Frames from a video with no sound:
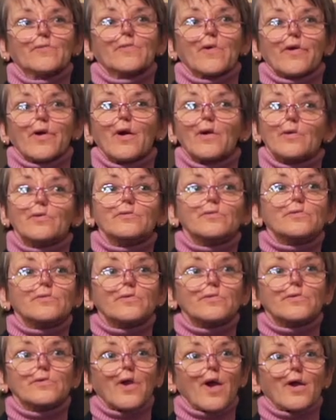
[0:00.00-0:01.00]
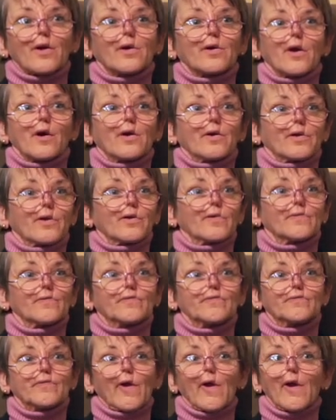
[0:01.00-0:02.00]
and without that kind of
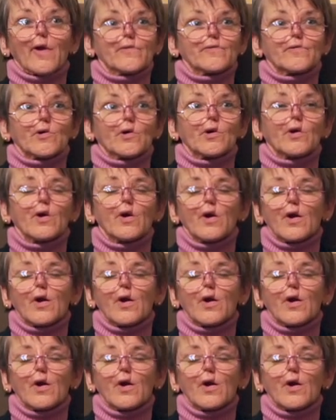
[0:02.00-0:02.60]
behavior.